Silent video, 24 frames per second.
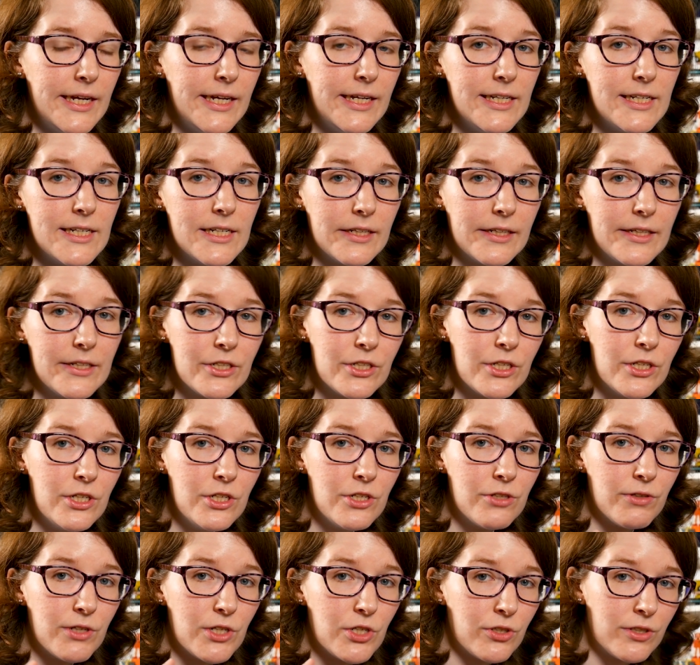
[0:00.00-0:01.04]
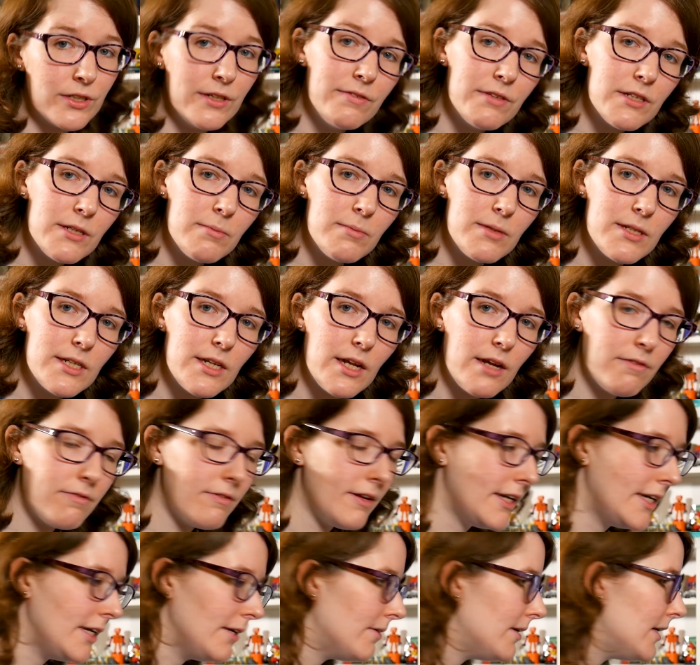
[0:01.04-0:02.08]
installation to retrieve some stuff
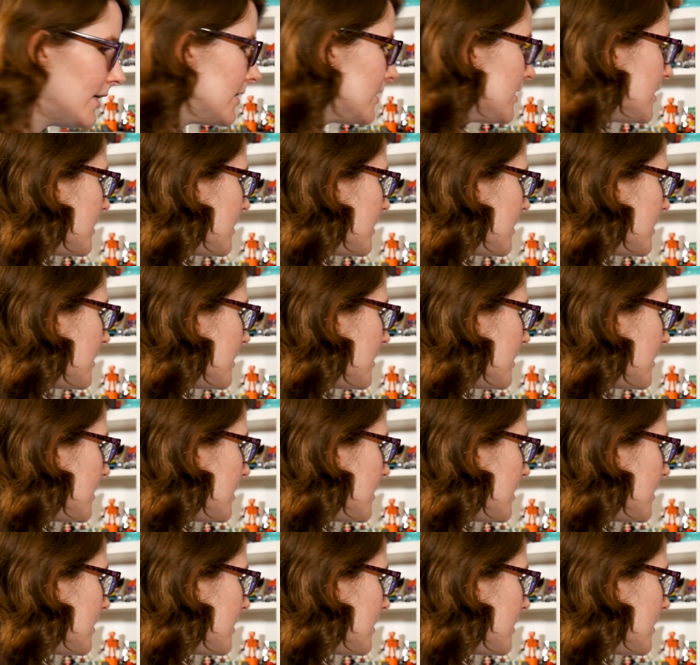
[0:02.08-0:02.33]
anyway,